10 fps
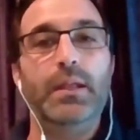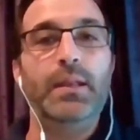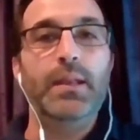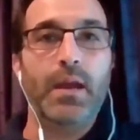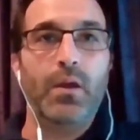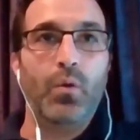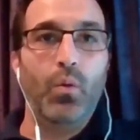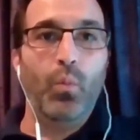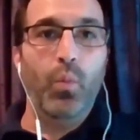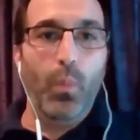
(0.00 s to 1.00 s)
now,
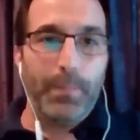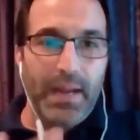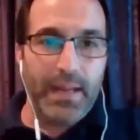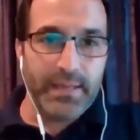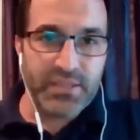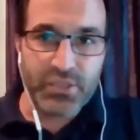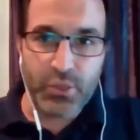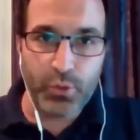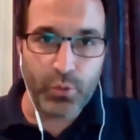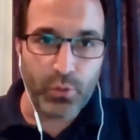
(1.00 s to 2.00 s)
what we're planning to
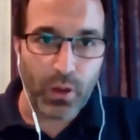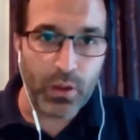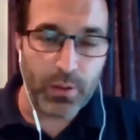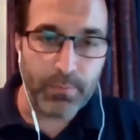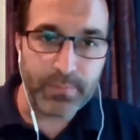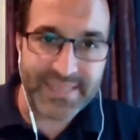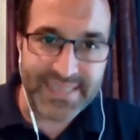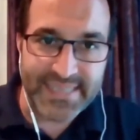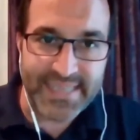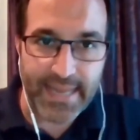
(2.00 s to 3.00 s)
do um,
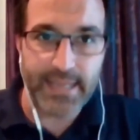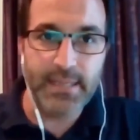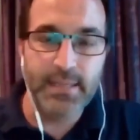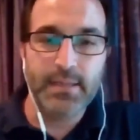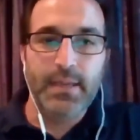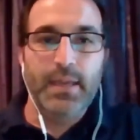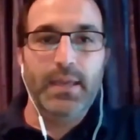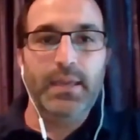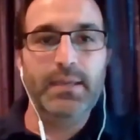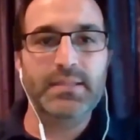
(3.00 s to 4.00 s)
today
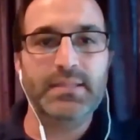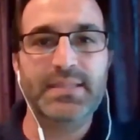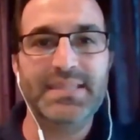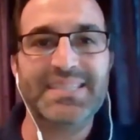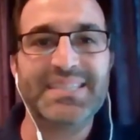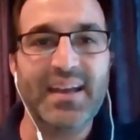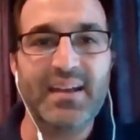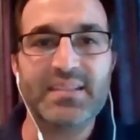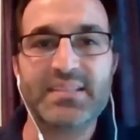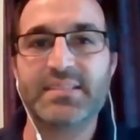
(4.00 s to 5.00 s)
is
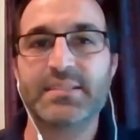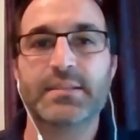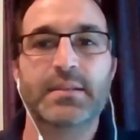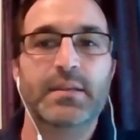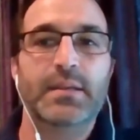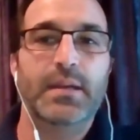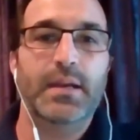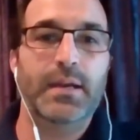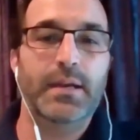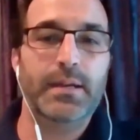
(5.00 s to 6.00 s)
discuss
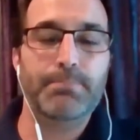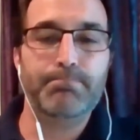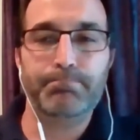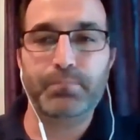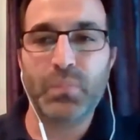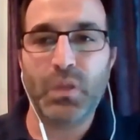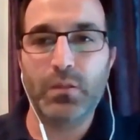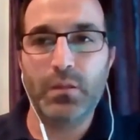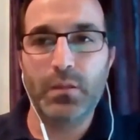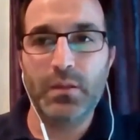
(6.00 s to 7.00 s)
um,
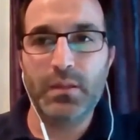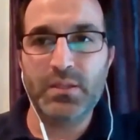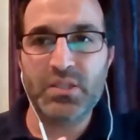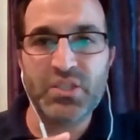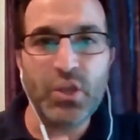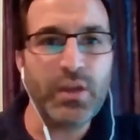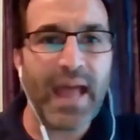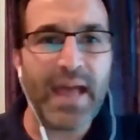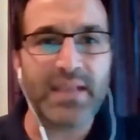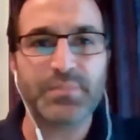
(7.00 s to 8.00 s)
certain
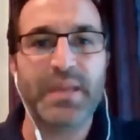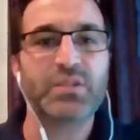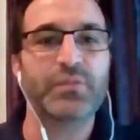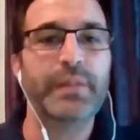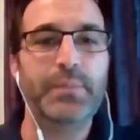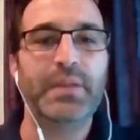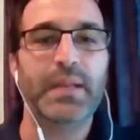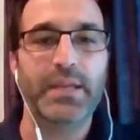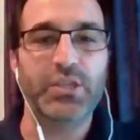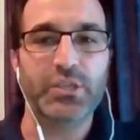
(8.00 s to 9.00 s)
aspects of
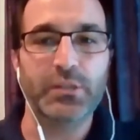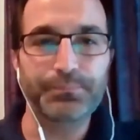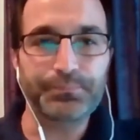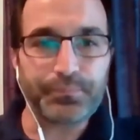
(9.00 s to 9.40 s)
manipulation